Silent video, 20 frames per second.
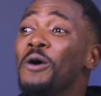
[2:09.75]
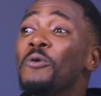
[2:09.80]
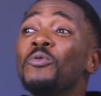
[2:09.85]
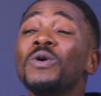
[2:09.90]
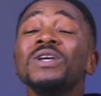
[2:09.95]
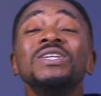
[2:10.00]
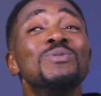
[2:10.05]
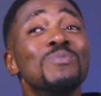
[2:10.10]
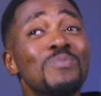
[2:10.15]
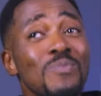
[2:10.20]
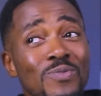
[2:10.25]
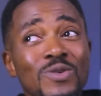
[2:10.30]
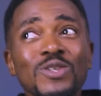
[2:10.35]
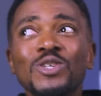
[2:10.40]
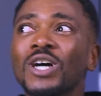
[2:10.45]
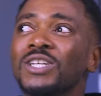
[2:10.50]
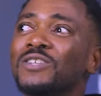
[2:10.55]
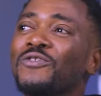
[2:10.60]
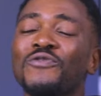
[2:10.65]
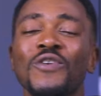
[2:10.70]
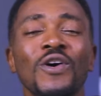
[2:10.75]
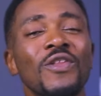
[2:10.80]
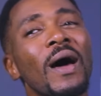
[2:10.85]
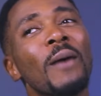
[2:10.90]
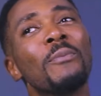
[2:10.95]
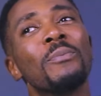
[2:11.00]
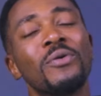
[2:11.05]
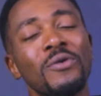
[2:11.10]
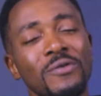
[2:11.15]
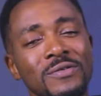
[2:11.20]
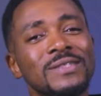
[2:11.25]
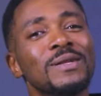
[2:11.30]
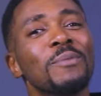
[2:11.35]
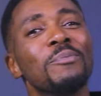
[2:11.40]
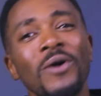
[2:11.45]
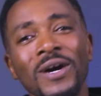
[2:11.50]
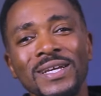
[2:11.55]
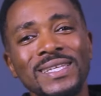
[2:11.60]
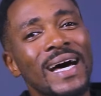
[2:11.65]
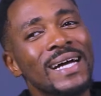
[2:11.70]
Which just further proves the
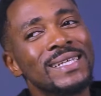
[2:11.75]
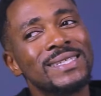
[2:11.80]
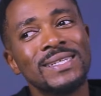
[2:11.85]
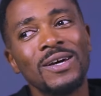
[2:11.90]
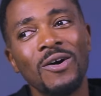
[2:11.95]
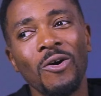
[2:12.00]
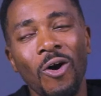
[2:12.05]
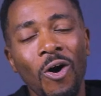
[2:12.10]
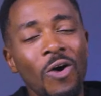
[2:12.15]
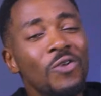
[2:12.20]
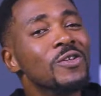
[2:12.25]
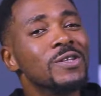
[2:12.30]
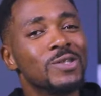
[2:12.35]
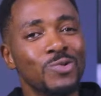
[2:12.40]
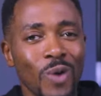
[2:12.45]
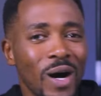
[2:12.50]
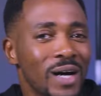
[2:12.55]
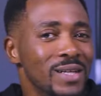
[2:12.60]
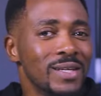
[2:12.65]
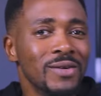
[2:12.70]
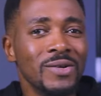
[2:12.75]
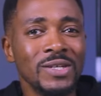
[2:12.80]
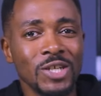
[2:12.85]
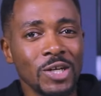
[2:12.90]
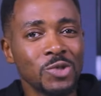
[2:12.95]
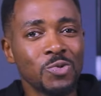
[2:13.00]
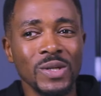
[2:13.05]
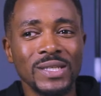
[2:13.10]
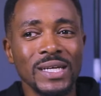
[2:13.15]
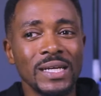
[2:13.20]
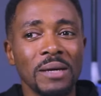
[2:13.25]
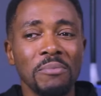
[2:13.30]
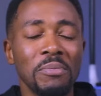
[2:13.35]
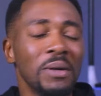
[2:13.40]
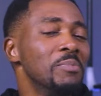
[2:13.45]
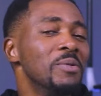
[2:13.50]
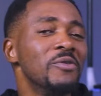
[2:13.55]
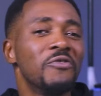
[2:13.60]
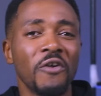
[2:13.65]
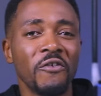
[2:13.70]
point that all this while, Derin just wanted a
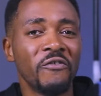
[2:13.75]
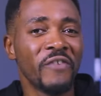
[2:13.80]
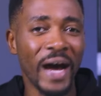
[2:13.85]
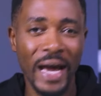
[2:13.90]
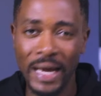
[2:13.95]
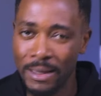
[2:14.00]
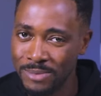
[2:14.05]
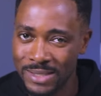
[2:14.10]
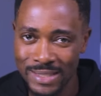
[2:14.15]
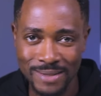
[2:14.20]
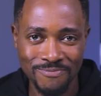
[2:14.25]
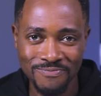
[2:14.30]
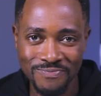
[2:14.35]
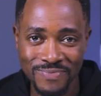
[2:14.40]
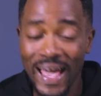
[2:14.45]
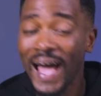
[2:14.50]
baby for vibes.